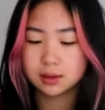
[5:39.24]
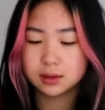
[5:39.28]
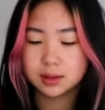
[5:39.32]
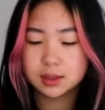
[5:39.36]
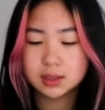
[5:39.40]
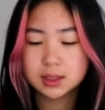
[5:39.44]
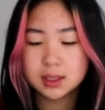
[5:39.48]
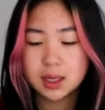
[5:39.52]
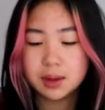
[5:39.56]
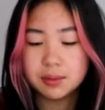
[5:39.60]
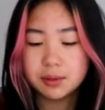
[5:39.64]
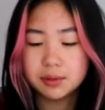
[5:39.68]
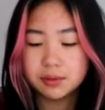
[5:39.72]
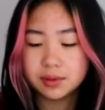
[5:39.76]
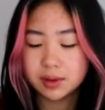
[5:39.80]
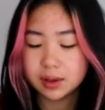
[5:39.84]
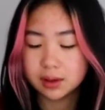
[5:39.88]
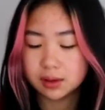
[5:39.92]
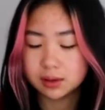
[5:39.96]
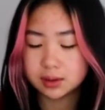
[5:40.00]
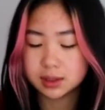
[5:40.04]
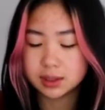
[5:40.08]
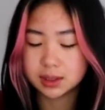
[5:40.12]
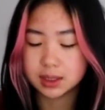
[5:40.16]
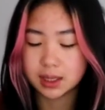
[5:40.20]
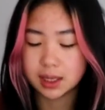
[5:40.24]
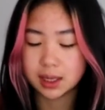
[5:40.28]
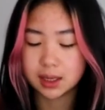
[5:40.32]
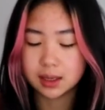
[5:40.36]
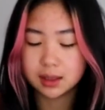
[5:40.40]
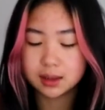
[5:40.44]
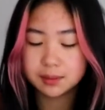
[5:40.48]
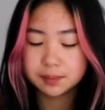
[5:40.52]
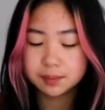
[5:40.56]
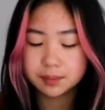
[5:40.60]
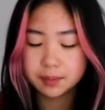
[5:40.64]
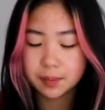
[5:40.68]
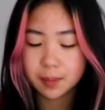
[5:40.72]
some of it onto there.
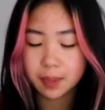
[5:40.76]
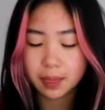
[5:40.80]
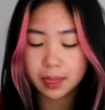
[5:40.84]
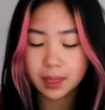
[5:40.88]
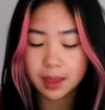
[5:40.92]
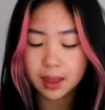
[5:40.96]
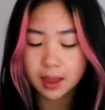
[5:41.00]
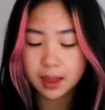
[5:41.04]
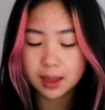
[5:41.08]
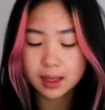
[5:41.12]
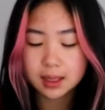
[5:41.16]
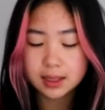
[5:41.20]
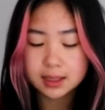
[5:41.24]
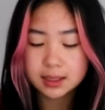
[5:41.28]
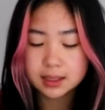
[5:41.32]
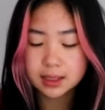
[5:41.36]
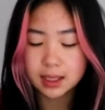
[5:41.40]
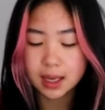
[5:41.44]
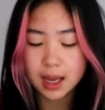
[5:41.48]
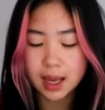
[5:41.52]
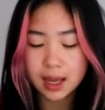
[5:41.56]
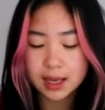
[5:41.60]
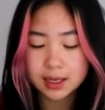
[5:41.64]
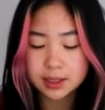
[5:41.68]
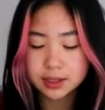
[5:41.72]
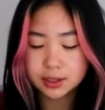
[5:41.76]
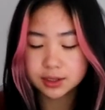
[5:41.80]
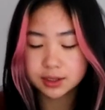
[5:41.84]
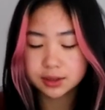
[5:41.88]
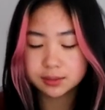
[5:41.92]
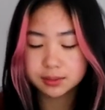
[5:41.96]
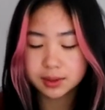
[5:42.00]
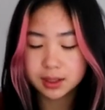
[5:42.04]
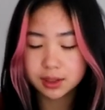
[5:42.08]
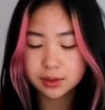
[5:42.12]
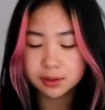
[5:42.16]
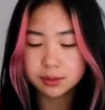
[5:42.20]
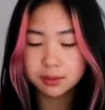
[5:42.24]
Because I assume
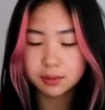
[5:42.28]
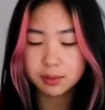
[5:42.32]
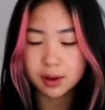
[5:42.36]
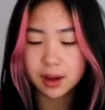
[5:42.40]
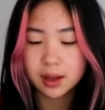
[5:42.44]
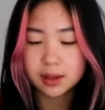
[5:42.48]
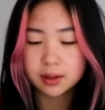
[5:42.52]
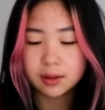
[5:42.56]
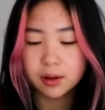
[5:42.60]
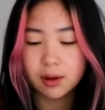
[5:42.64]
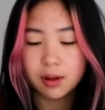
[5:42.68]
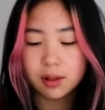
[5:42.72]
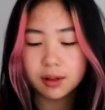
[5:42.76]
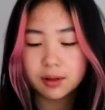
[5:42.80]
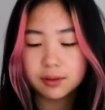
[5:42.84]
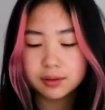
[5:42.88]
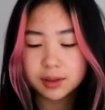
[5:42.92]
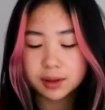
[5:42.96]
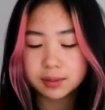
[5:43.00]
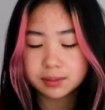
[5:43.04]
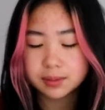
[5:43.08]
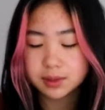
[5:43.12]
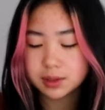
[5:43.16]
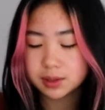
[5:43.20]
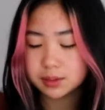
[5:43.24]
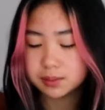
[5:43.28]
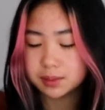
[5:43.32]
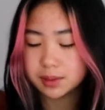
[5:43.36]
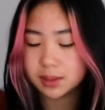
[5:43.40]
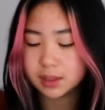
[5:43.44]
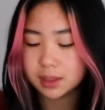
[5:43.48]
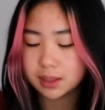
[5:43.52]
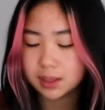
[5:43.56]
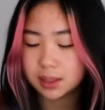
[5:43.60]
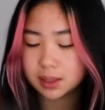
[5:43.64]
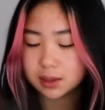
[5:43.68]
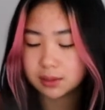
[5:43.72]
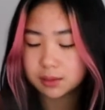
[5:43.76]
that you want all of them to
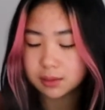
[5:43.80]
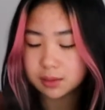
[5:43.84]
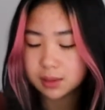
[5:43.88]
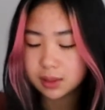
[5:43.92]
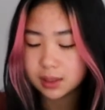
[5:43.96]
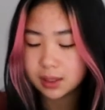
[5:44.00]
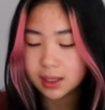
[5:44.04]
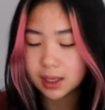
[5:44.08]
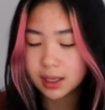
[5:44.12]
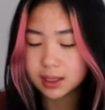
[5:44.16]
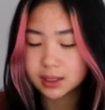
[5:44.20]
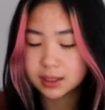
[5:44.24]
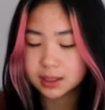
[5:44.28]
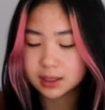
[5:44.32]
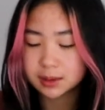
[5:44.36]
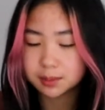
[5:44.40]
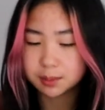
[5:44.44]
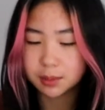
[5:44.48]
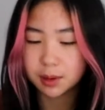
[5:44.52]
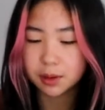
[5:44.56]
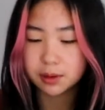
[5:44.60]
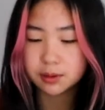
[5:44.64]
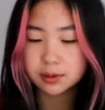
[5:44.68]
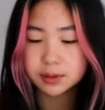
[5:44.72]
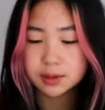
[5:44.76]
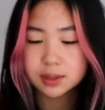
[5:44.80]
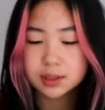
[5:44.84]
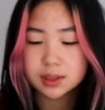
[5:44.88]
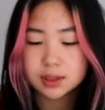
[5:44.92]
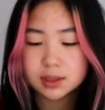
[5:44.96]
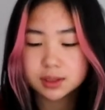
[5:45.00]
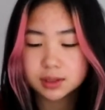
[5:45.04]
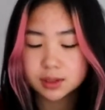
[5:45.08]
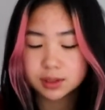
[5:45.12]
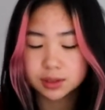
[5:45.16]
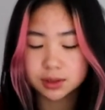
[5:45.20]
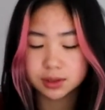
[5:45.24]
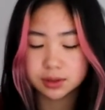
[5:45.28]
be equally exposed
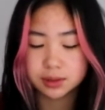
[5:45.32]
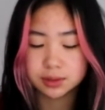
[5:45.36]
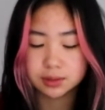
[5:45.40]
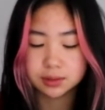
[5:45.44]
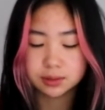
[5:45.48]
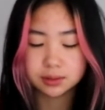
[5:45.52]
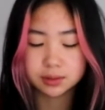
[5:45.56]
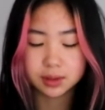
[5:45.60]
to